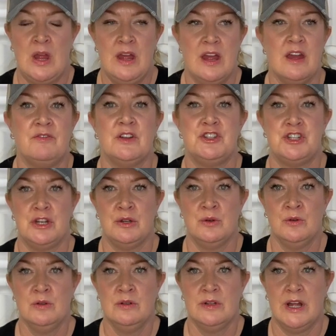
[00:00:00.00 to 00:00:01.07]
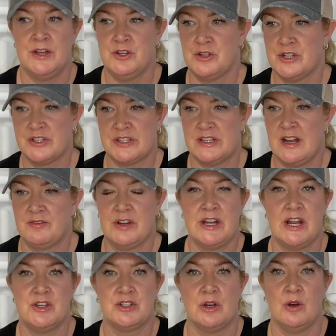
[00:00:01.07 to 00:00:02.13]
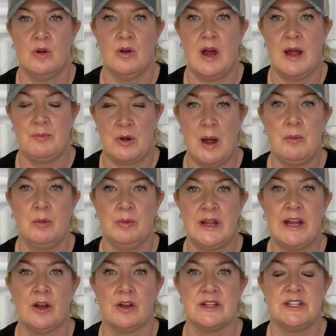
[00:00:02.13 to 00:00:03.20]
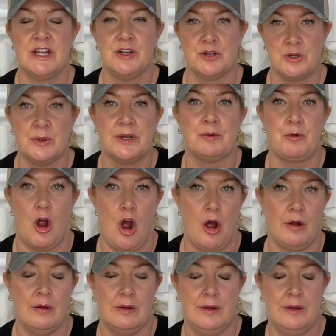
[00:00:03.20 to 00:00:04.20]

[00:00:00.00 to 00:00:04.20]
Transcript: If it's you and you're just an everyday Joe, I probably guarantee you're doing it wrong.